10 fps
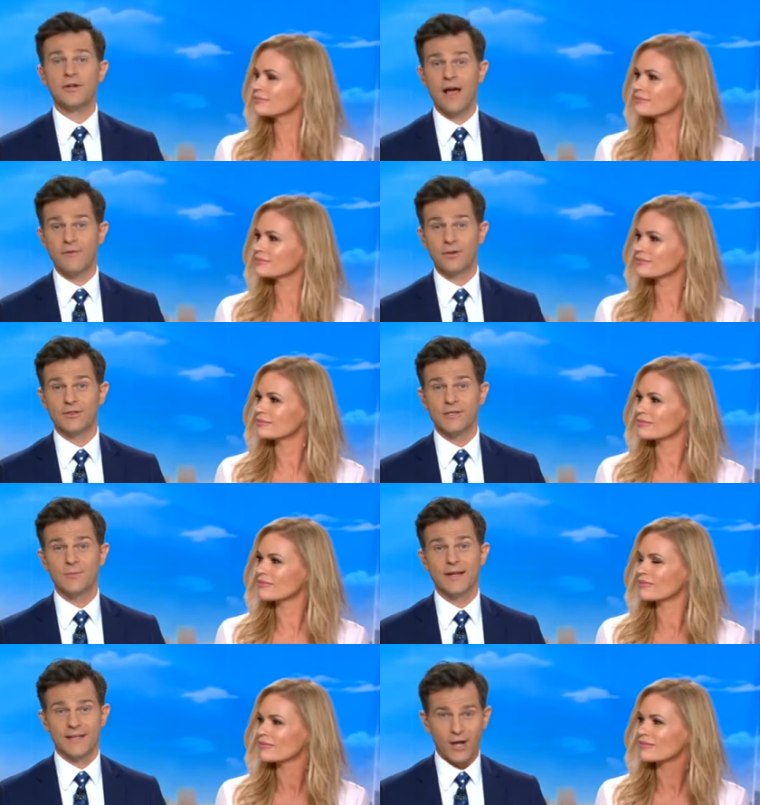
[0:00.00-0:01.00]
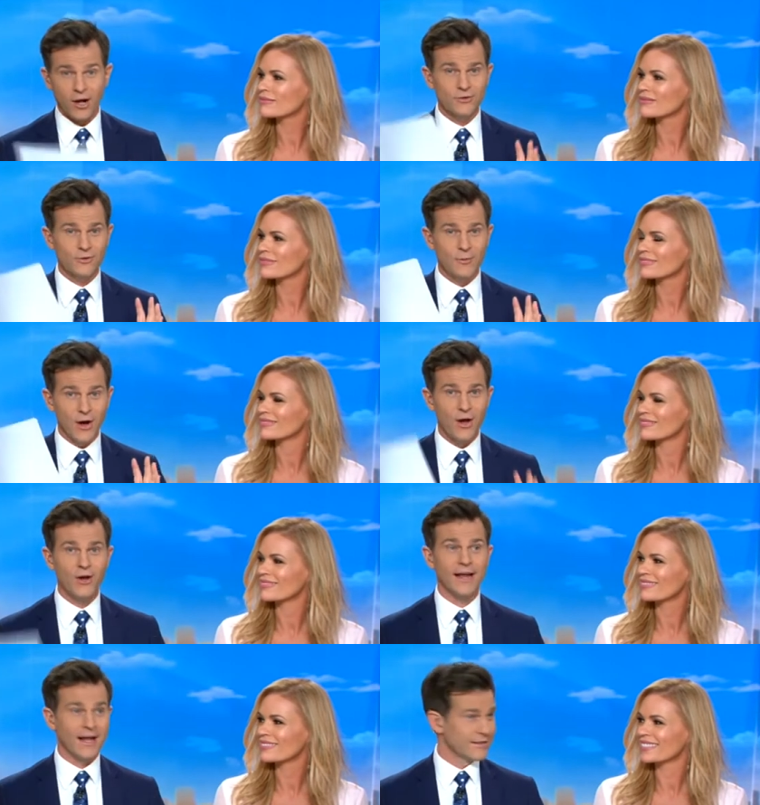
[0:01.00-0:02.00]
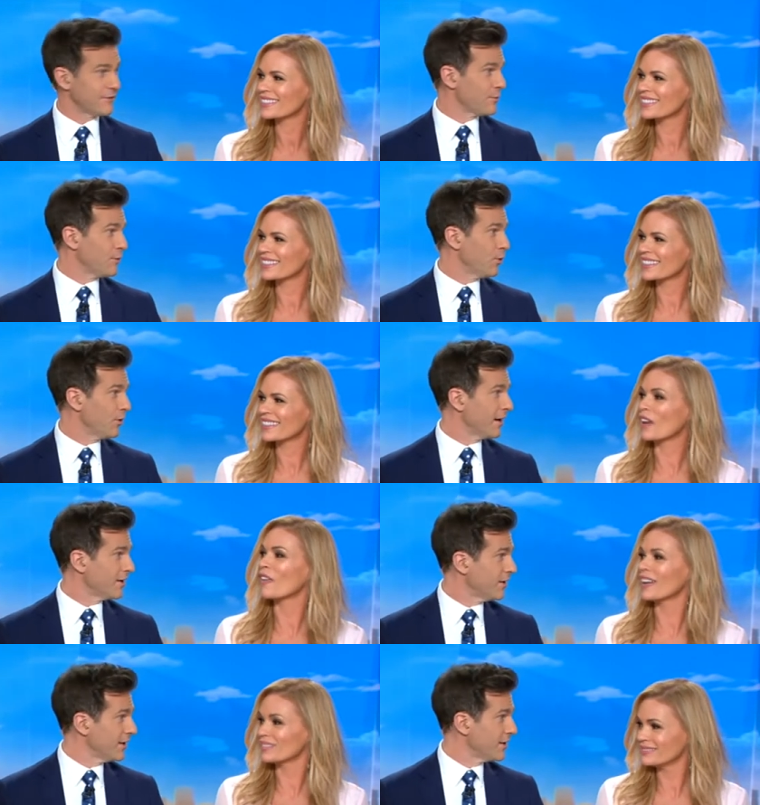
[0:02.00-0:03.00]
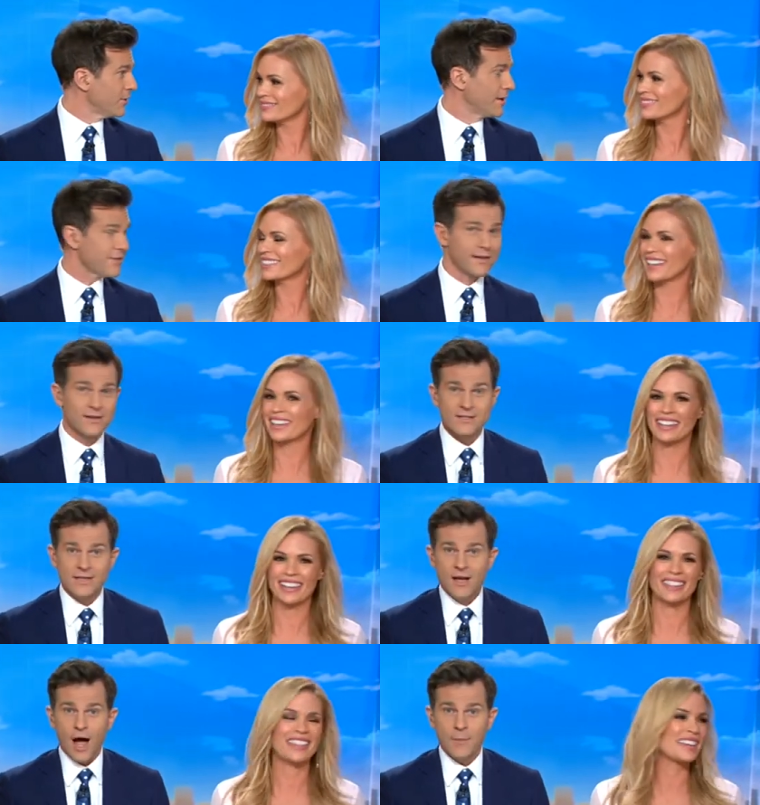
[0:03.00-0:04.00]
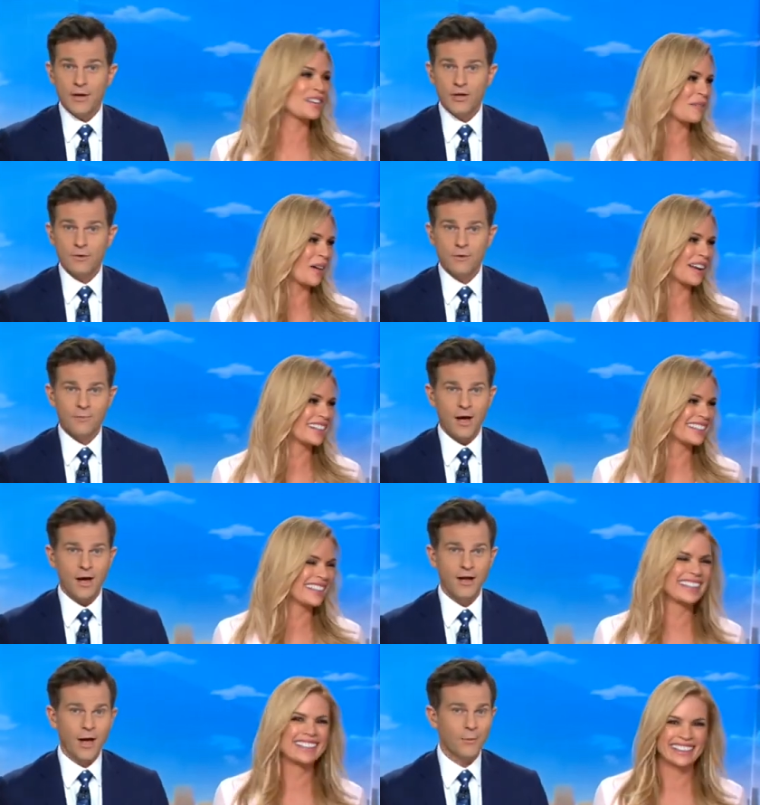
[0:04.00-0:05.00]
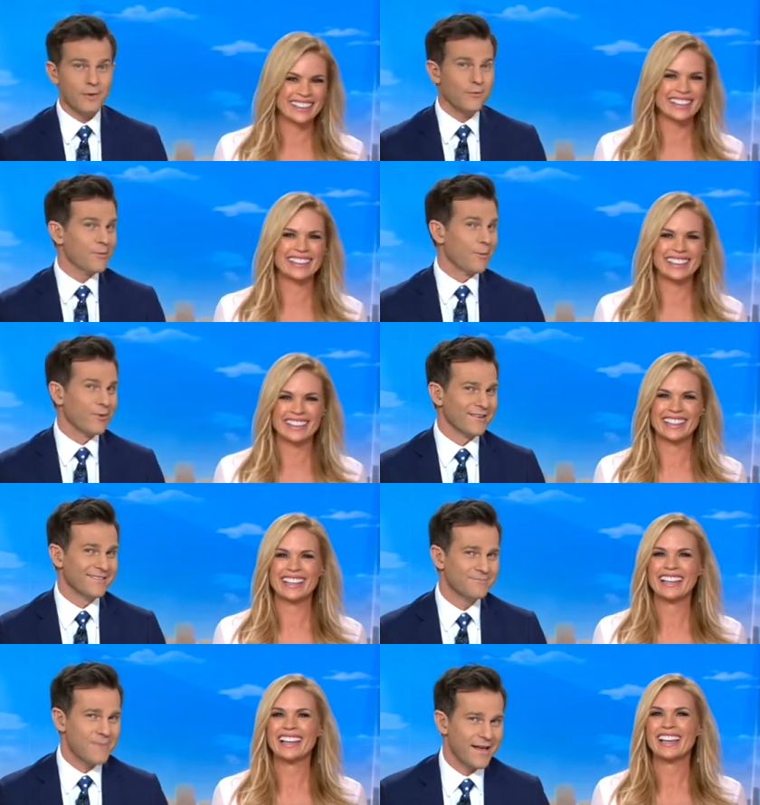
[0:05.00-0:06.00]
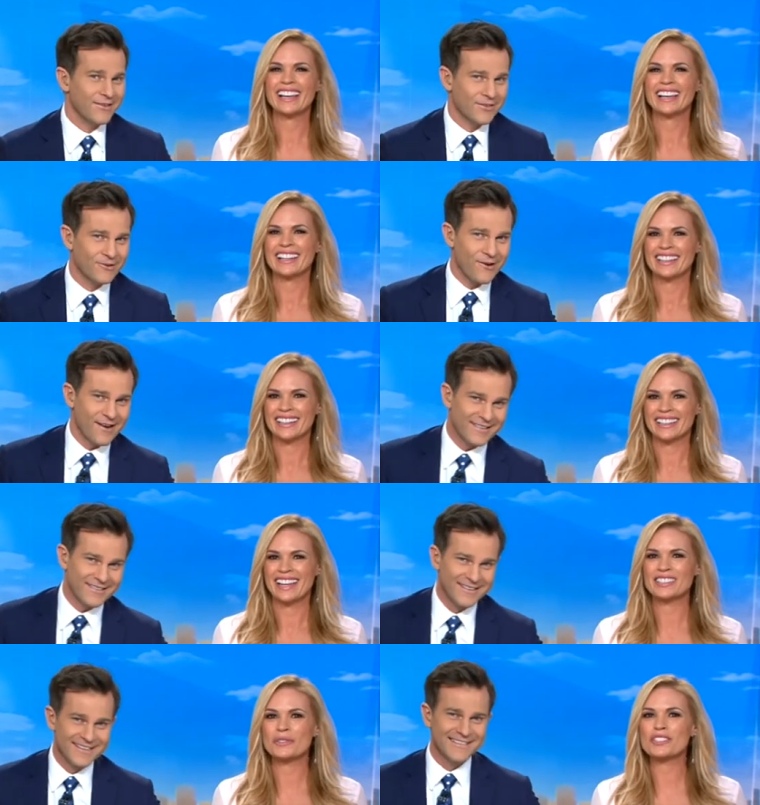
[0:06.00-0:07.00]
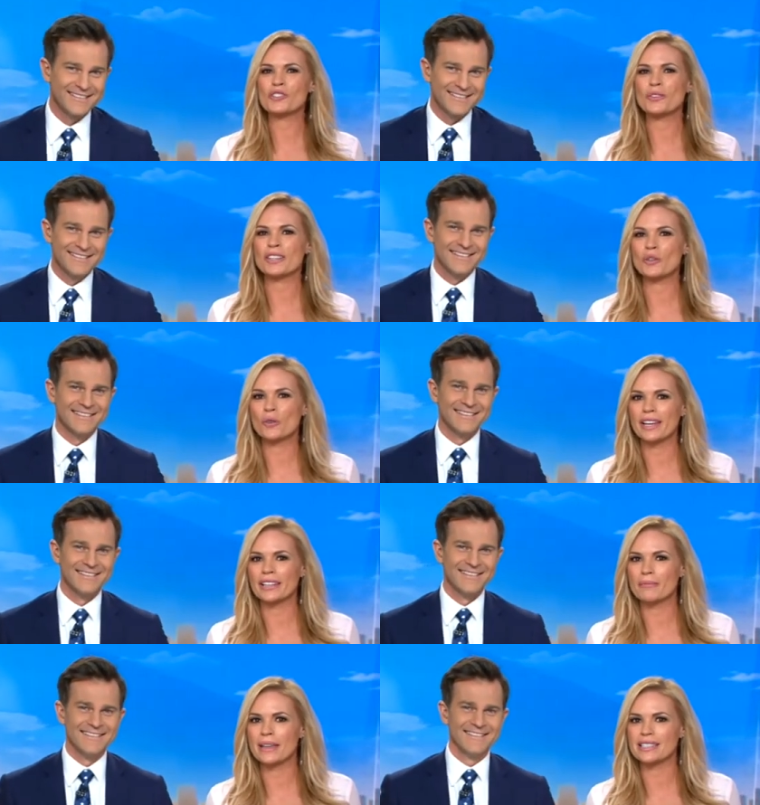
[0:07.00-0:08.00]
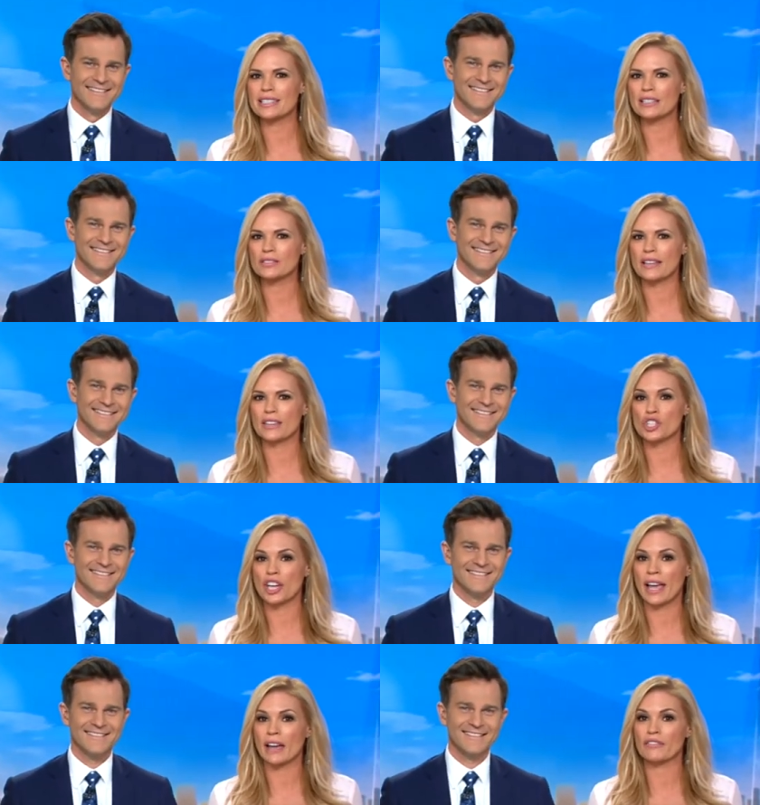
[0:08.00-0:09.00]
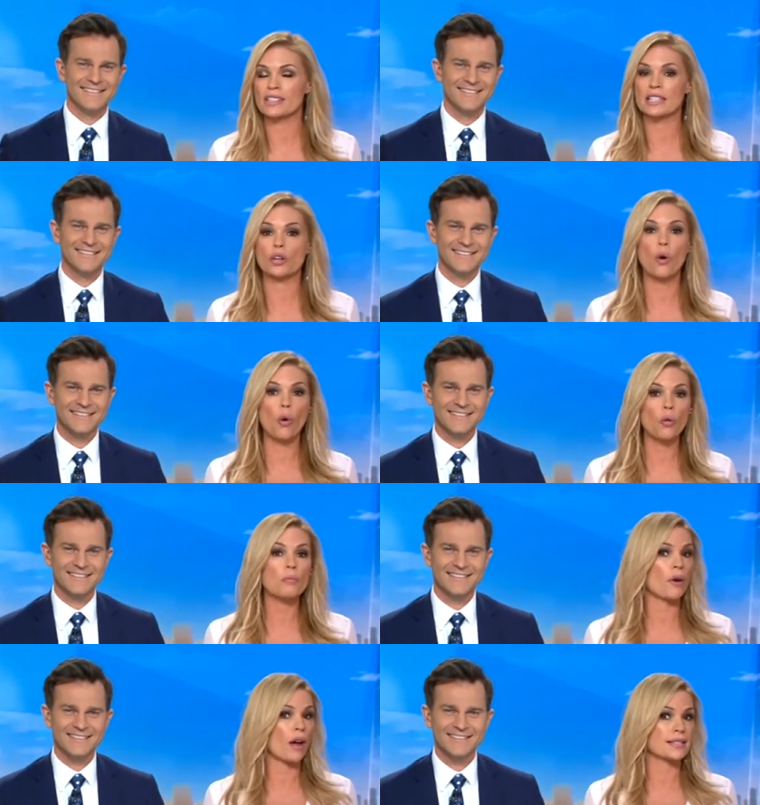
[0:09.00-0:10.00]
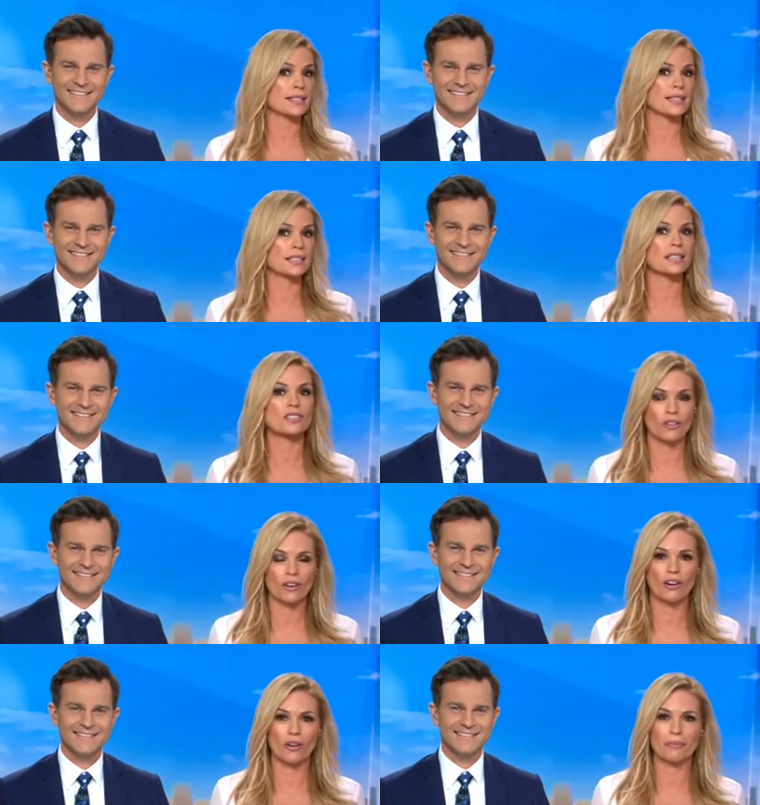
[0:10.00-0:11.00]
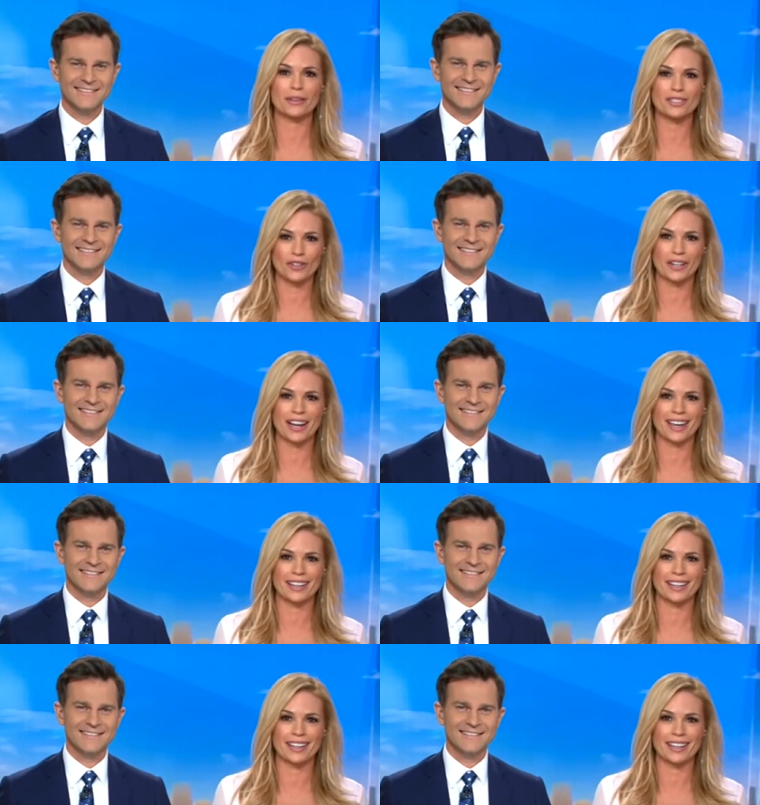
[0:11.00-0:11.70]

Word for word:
Speaker 1: going to go have a look this week, and I'll do my own Aldi report, and I'll let you know what I think because yeah, I'll be a new, uh, Thanks, I'll be a reporter, man
Speaker 2: Thanks, on Dave. the ground. Now, to ensure that you're getting the best deals at the checkout, visit allprices.com.au.